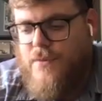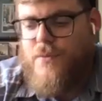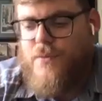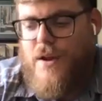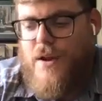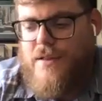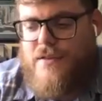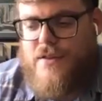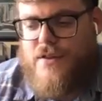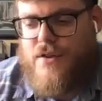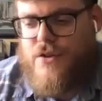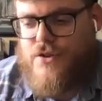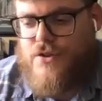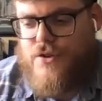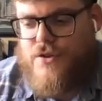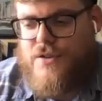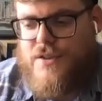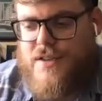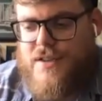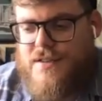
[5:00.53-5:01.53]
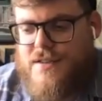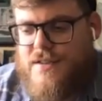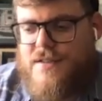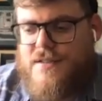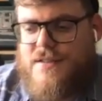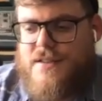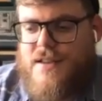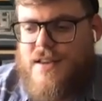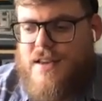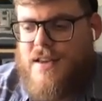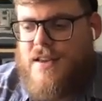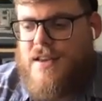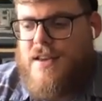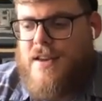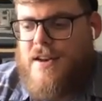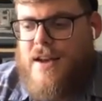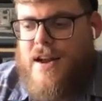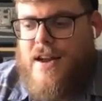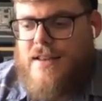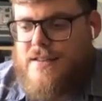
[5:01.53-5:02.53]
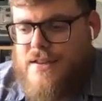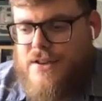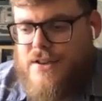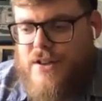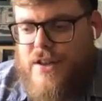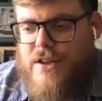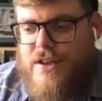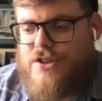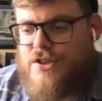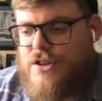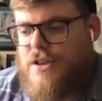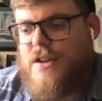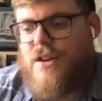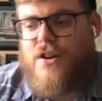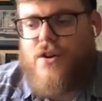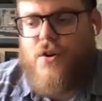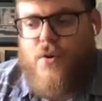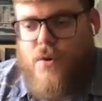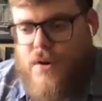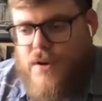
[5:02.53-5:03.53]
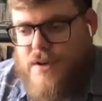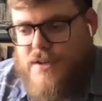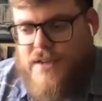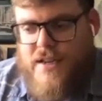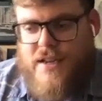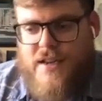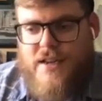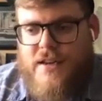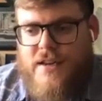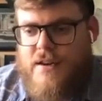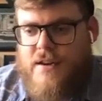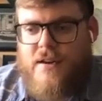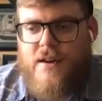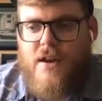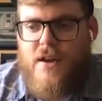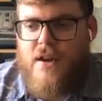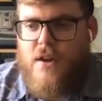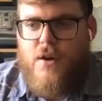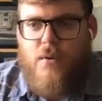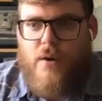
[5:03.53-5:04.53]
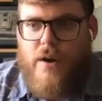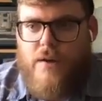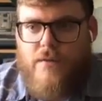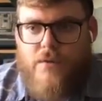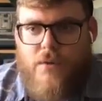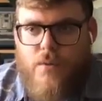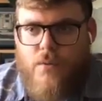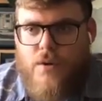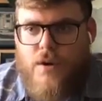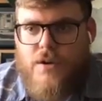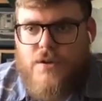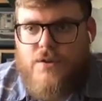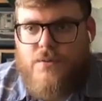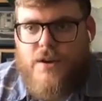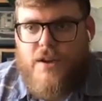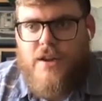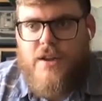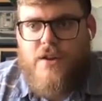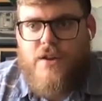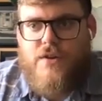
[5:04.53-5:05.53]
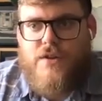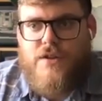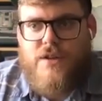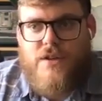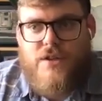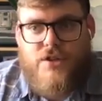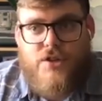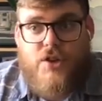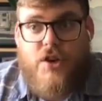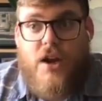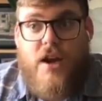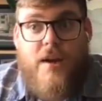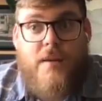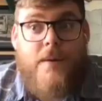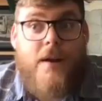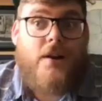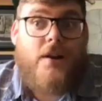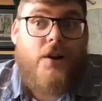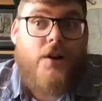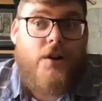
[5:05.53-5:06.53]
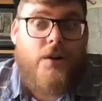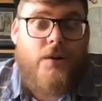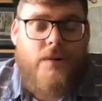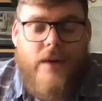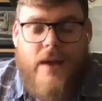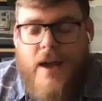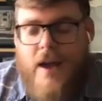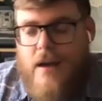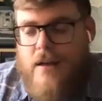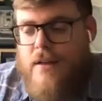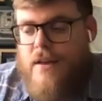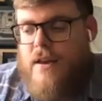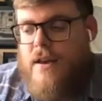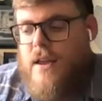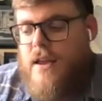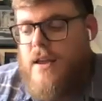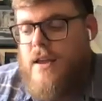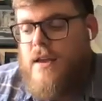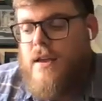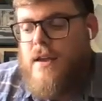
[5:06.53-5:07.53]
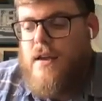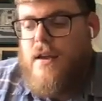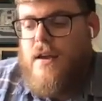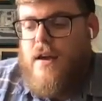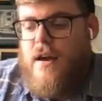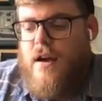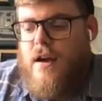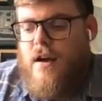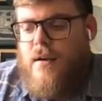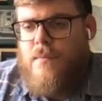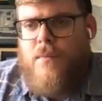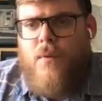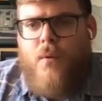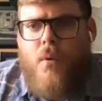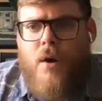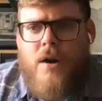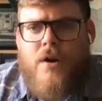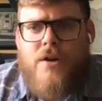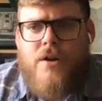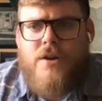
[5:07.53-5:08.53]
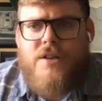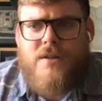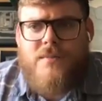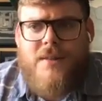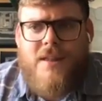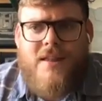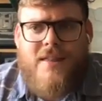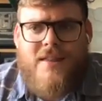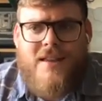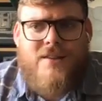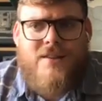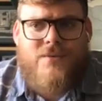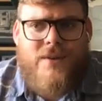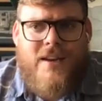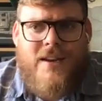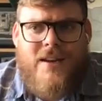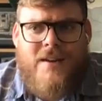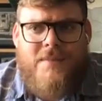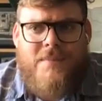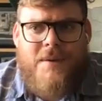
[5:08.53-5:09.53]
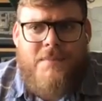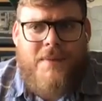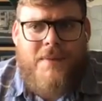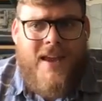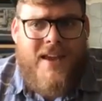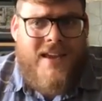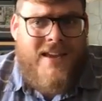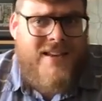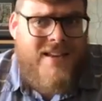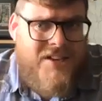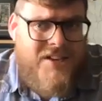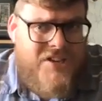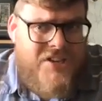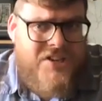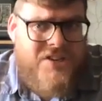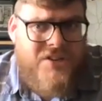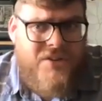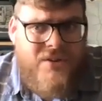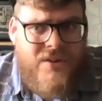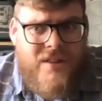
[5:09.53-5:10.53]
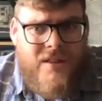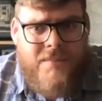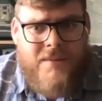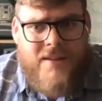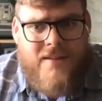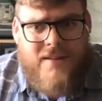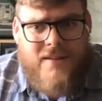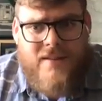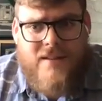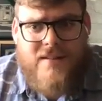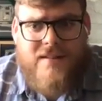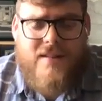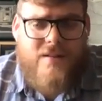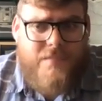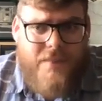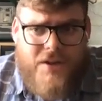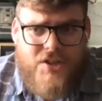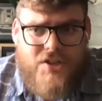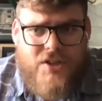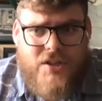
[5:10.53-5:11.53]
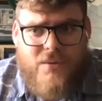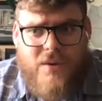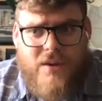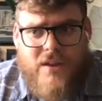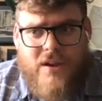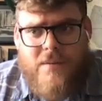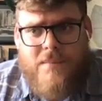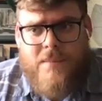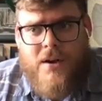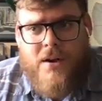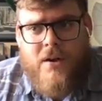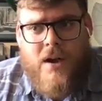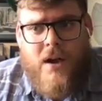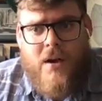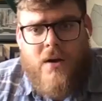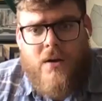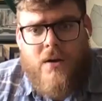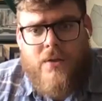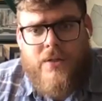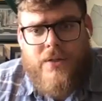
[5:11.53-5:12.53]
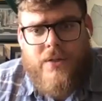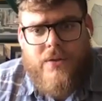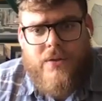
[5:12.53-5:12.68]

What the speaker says: what social distancing and isolation and quarantine and whatever words we're going to use to describe our current reality. What are some of the things we need to be paying attention to in the midst of this, especially with our mental health?